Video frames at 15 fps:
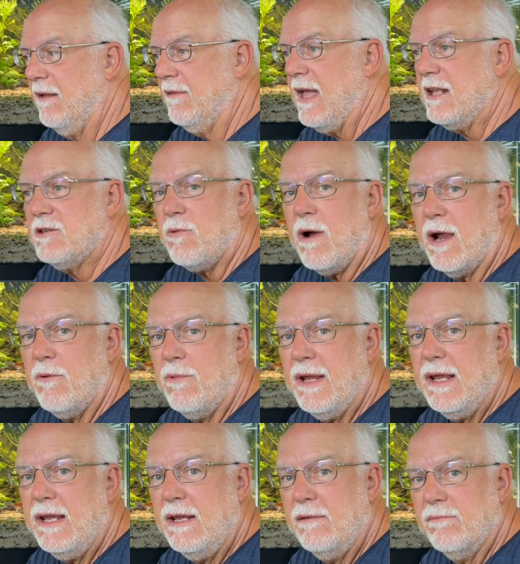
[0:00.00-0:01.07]
That's why
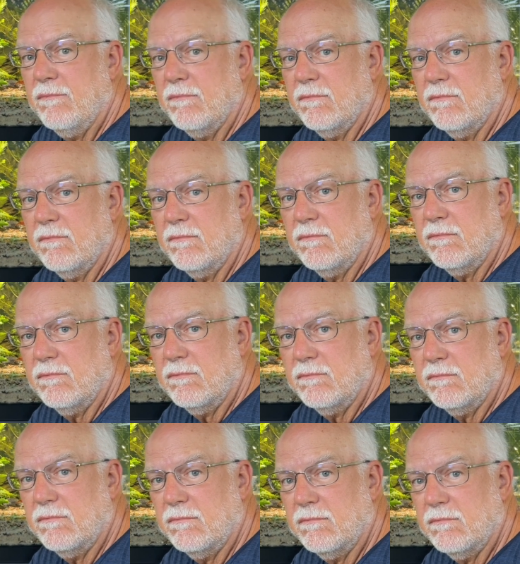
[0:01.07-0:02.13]
we
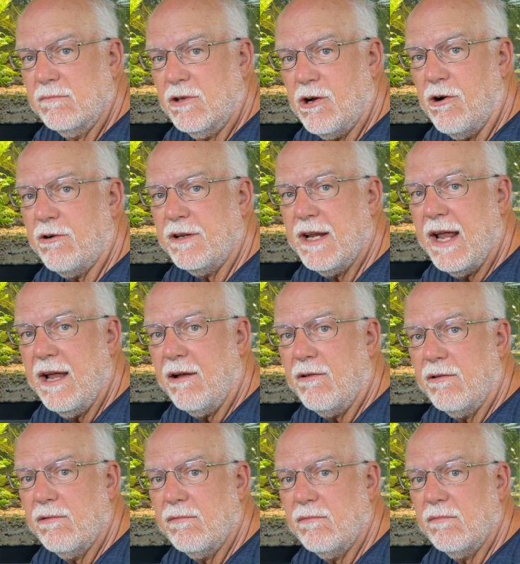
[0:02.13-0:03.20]
curtail